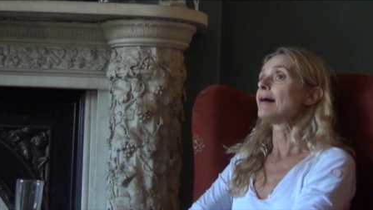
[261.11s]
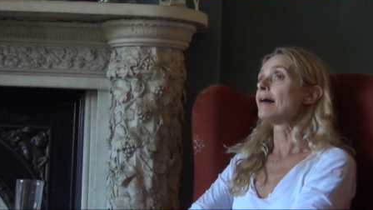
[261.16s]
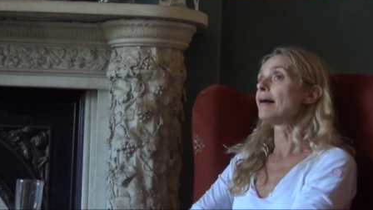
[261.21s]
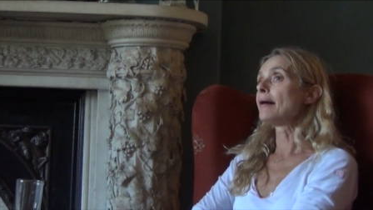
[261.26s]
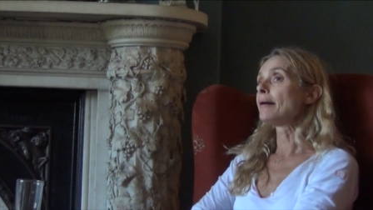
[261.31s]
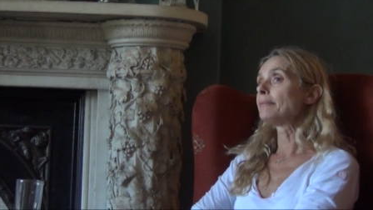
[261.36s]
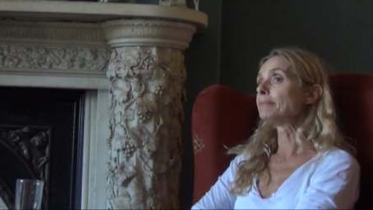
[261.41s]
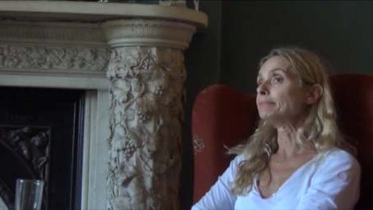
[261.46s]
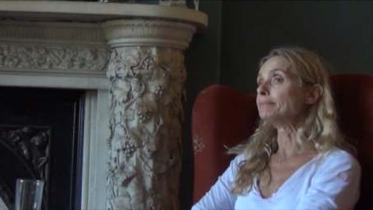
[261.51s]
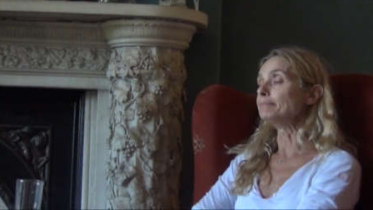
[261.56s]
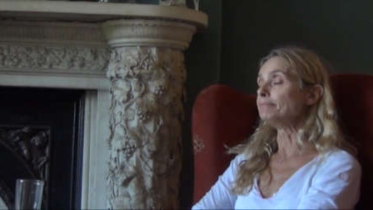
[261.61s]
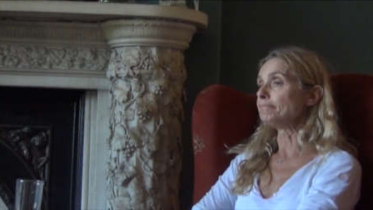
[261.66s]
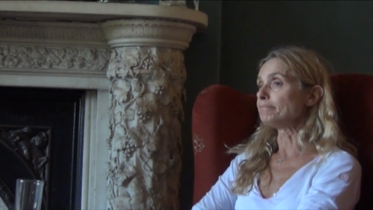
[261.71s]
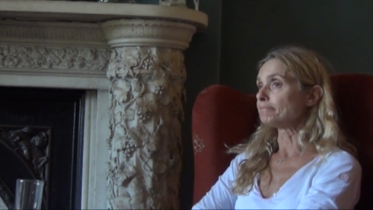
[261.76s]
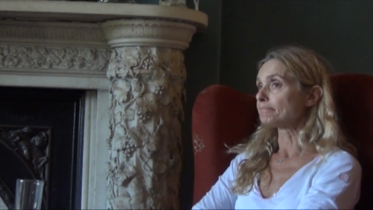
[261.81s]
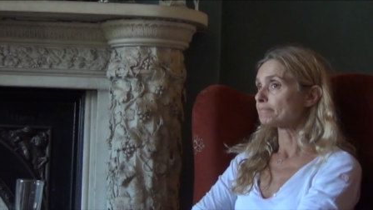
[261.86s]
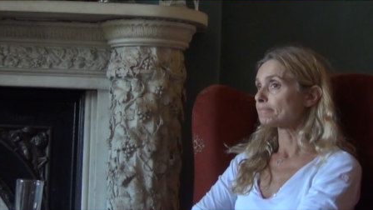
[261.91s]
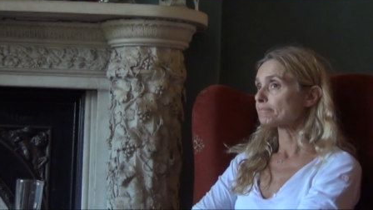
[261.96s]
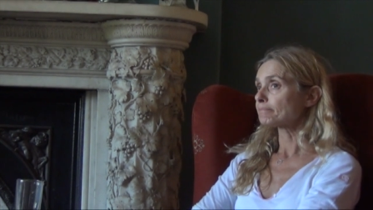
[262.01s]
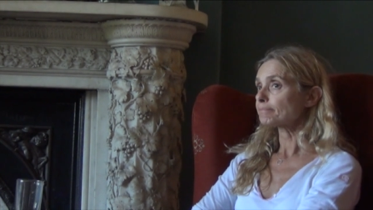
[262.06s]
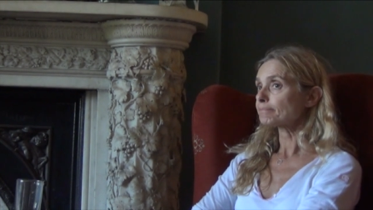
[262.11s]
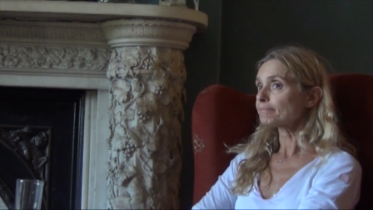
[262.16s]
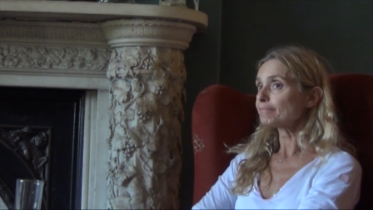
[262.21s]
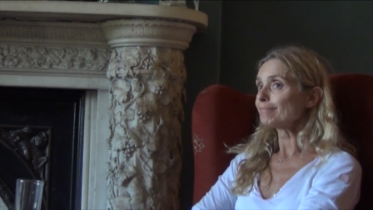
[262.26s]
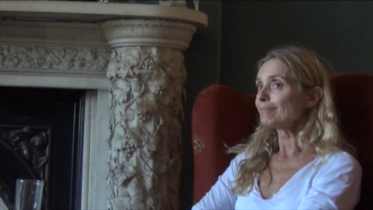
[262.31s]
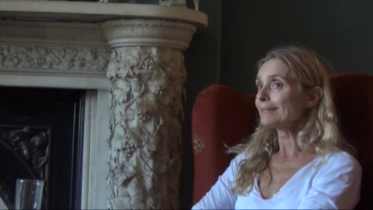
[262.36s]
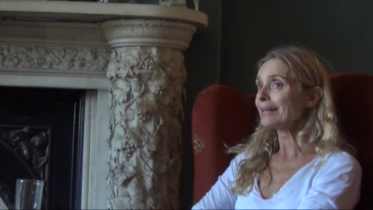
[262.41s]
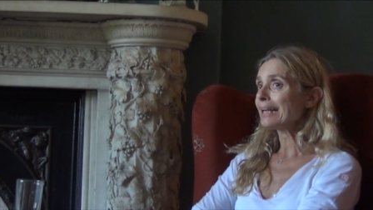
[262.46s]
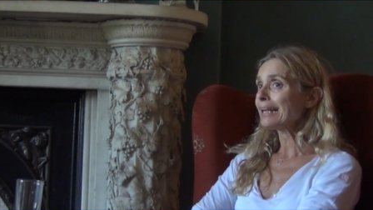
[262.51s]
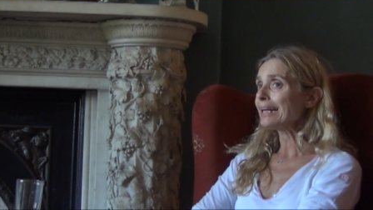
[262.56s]

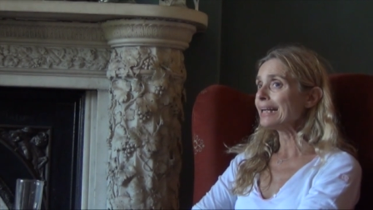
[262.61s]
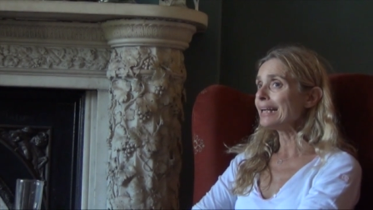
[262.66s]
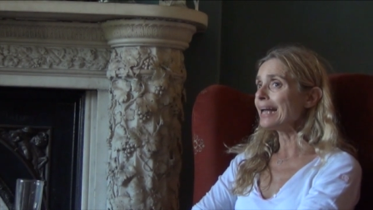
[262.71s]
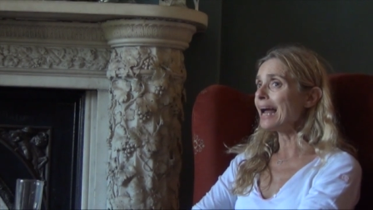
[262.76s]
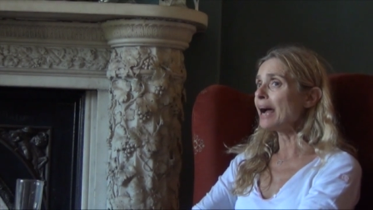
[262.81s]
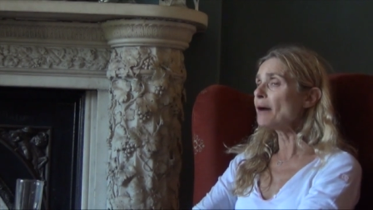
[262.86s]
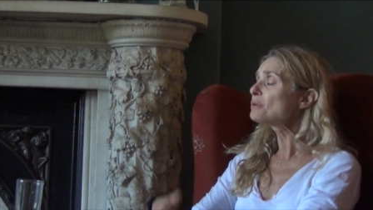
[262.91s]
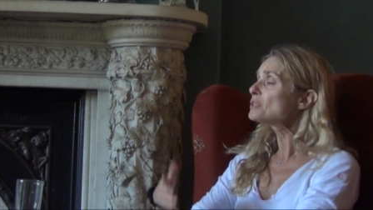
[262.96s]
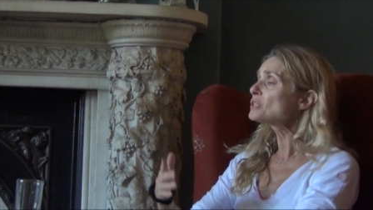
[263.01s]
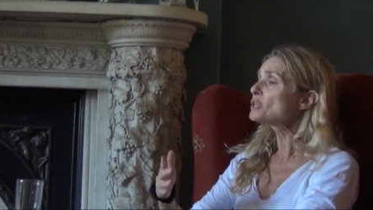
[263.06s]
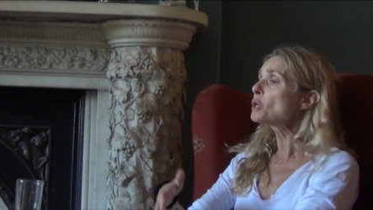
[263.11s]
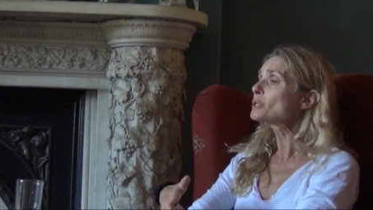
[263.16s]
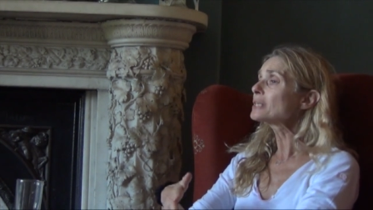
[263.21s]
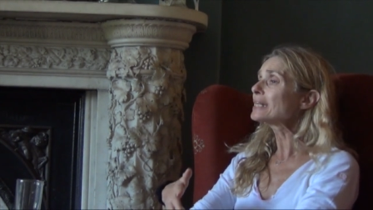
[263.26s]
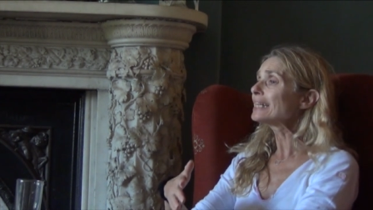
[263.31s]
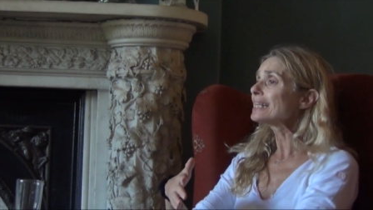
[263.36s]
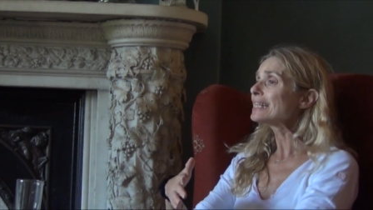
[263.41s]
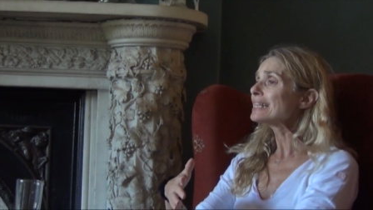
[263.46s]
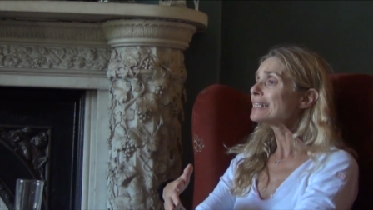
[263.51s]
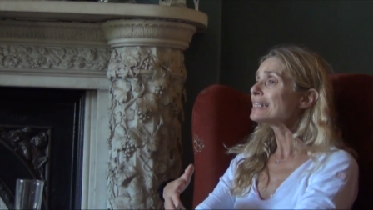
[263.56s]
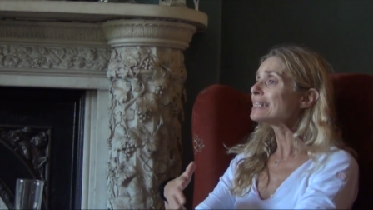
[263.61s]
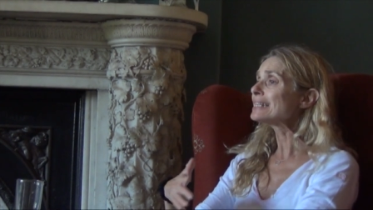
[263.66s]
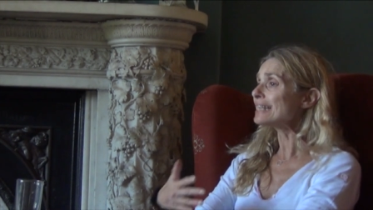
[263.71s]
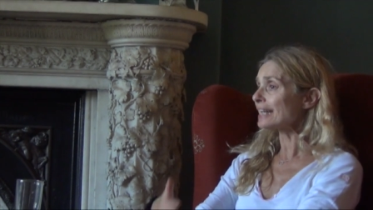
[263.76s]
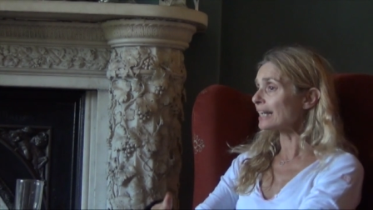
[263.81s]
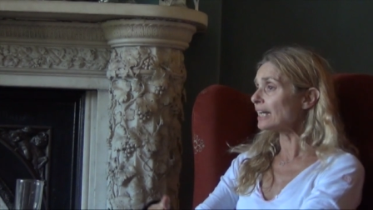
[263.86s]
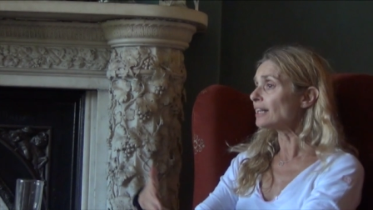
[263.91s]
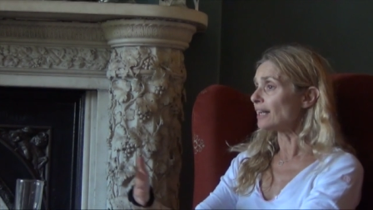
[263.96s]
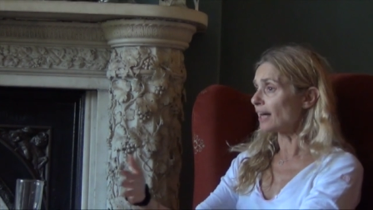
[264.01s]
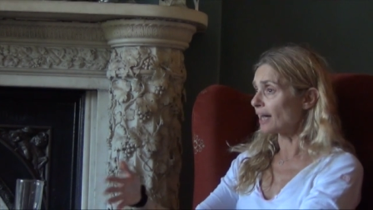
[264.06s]
I was not
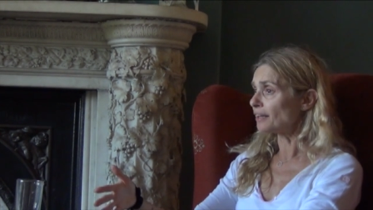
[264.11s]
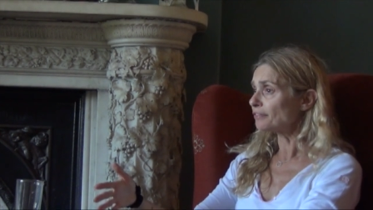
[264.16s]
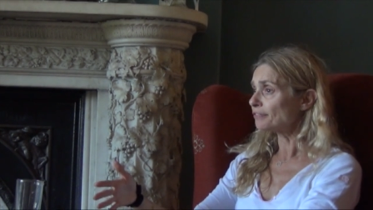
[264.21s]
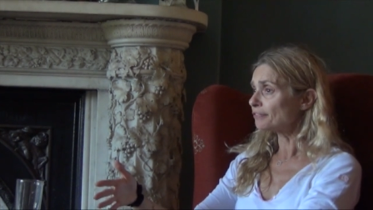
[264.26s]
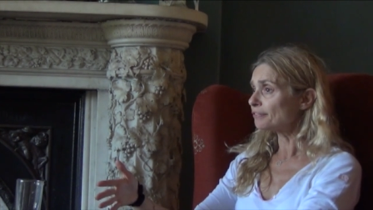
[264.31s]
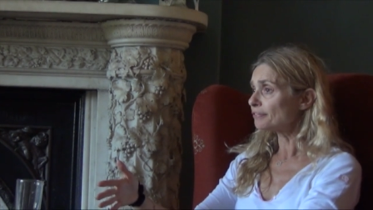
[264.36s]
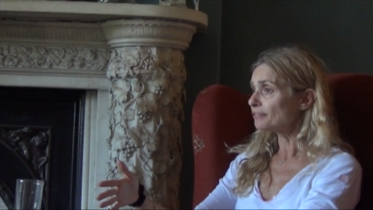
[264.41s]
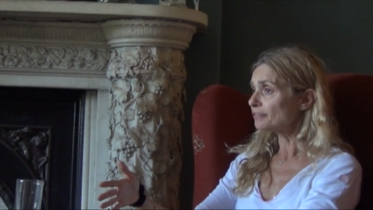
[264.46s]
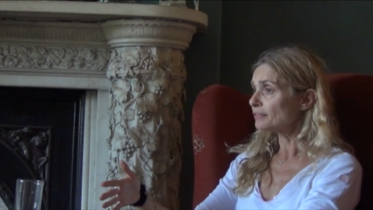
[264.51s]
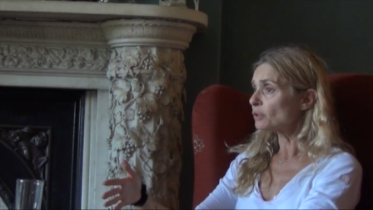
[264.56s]
sick enough